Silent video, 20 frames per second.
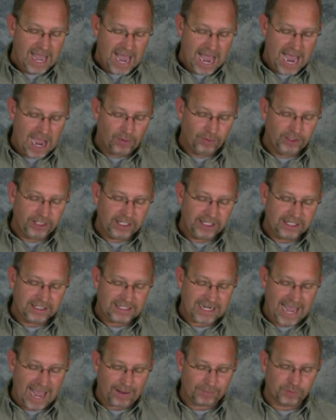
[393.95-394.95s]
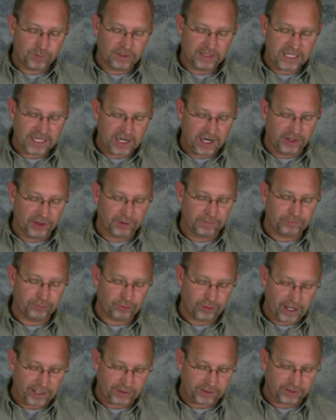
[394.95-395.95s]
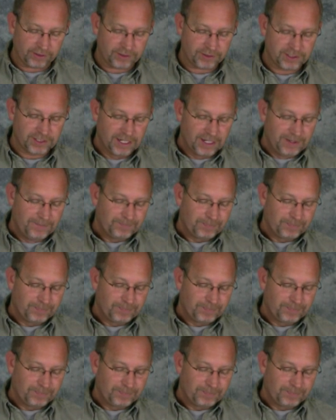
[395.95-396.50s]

how would it adapt with the other predators?